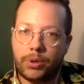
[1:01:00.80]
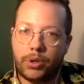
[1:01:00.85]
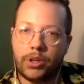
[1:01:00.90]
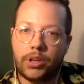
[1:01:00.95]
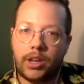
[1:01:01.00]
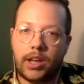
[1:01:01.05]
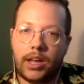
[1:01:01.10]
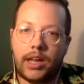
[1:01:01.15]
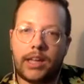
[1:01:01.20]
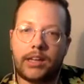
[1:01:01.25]

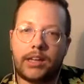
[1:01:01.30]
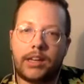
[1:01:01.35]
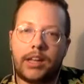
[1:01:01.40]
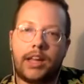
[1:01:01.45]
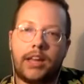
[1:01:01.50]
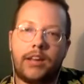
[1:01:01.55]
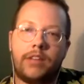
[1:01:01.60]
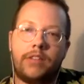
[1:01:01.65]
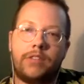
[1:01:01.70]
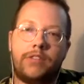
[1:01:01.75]
put on
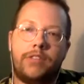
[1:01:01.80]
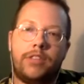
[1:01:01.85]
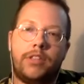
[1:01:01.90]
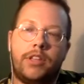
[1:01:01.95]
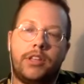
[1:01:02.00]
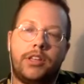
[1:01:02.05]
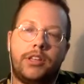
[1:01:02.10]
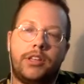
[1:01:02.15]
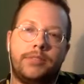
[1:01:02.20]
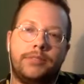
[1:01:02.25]
kind of
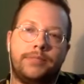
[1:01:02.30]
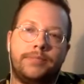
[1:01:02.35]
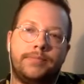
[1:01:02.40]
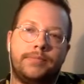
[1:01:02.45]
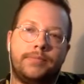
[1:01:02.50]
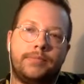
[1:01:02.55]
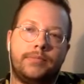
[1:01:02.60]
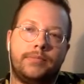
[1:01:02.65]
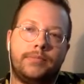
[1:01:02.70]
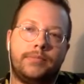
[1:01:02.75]
the
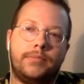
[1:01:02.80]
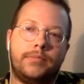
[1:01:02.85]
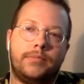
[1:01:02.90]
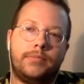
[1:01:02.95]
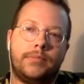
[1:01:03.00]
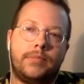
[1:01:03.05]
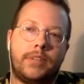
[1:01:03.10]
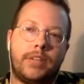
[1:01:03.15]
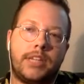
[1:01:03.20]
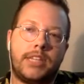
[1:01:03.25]

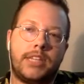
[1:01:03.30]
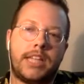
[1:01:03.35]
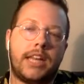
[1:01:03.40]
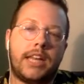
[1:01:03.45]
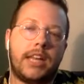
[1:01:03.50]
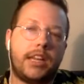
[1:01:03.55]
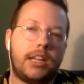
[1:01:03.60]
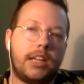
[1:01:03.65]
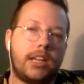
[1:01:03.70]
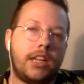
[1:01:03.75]

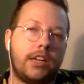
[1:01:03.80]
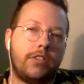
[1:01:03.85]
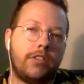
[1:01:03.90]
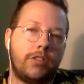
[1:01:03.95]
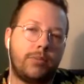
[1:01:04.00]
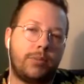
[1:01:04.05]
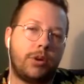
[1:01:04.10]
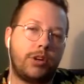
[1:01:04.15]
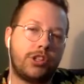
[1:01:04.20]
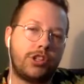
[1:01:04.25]
identity of
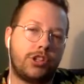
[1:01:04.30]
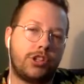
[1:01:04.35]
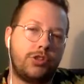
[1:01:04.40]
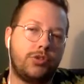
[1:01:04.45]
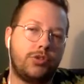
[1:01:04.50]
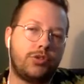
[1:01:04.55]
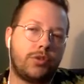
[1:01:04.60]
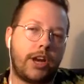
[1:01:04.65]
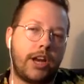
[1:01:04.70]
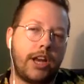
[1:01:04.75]
the person
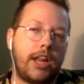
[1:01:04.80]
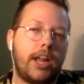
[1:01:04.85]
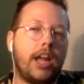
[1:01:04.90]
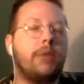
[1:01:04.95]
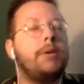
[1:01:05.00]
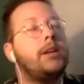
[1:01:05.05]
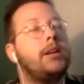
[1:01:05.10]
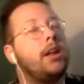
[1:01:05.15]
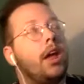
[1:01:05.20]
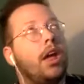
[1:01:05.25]
who's writing.
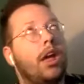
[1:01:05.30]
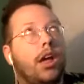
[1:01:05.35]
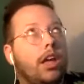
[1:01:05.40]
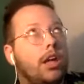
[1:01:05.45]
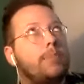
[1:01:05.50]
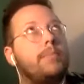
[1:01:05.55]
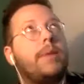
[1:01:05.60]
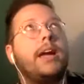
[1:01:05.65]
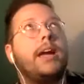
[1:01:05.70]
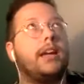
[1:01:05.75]
I mean,
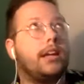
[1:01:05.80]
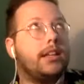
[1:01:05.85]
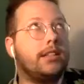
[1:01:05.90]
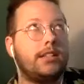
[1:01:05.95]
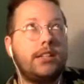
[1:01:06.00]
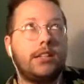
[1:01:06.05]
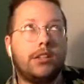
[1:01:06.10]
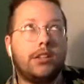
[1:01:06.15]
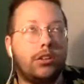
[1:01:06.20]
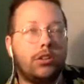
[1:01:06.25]
in my yeah.
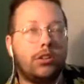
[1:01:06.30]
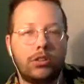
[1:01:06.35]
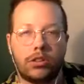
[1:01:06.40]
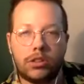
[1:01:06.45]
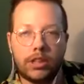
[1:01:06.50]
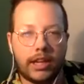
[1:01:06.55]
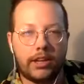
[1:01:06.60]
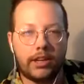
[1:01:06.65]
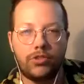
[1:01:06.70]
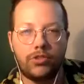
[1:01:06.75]

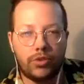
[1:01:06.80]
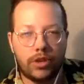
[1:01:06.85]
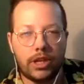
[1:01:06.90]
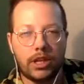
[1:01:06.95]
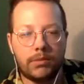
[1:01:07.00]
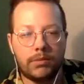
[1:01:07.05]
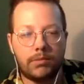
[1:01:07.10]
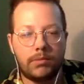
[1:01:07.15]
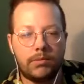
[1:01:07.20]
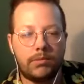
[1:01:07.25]
ideal like
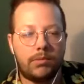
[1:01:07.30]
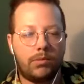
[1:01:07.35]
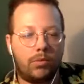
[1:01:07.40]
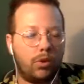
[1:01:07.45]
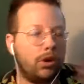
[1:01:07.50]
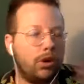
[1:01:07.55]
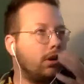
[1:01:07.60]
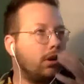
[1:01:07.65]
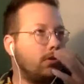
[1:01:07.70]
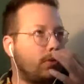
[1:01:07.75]
dream
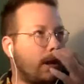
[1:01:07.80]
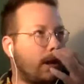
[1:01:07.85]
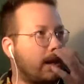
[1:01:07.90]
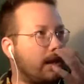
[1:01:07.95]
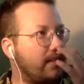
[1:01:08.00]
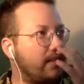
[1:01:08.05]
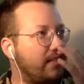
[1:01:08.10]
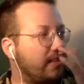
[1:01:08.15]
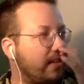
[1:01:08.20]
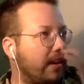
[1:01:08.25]
world,
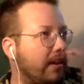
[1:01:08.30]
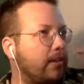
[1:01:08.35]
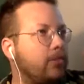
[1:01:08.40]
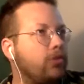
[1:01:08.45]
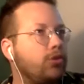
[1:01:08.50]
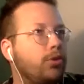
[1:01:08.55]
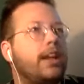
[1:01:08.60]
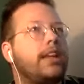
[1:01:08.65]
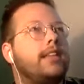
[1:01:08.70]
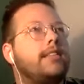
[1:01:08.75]
right? It's like
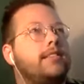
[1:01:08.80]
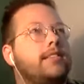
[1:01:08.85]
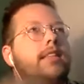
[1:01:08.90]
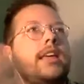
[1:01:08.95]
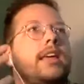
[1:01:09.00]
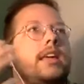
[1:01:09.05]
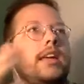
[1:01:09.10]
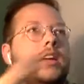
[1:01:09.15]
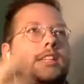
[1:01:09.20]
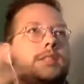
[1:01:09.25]

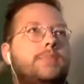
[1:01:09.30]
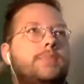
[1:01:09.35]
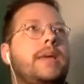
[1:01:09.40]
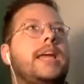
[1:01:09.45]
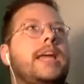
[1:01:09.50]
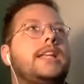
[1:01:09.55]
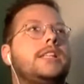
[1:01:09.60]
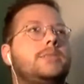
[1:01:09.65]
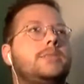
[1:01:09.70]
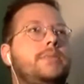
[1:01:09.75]
translit
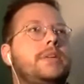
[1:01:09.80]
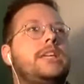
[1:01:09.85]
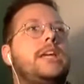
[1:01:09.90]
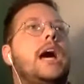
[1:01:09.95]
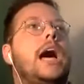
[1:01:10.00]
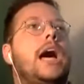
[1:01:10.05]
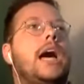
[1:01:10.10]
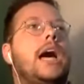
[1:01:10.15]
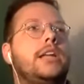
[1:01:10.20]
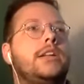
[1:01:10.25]
expands
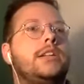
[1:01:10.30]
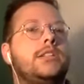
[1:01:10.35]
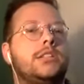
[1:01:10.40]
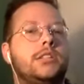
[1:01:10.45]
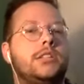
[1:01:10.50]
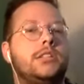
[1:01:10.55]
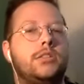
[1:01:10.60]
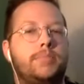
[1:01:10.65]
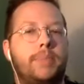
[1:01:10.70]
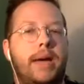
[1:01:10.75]
beyond
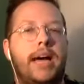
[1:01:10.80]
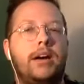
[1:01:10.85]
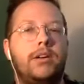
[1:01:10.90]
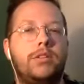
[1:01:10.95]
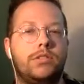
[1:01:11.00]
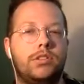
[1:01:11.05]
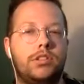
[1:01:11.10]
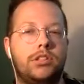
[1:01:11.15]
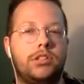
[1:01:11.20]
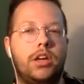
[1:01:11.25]
the
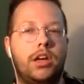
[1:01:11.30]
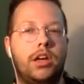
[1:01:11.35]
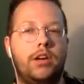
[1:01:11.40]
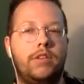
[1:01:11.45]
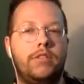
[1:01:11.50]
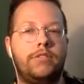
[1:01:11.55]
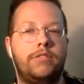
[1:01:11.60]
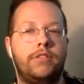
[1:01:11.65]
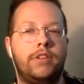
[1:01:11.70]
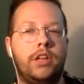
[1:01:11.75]
bounds
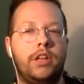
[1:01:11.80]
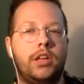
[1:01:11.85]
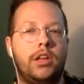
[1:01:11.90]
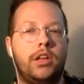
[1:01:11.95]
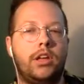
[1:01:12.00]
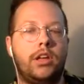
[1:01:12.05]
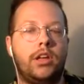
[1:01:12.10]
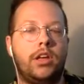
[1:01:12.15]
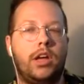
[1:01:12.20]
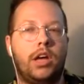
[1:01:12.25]
of
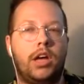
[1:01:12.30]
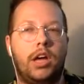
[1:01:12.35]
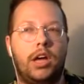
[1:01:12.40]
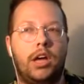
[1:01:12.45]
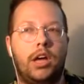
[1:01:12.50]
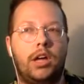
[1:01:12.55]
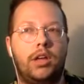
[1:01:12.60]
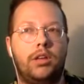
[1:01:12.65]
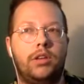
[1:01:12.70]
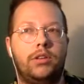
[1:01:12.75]

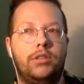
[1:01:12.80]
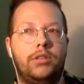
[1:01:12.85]
uh,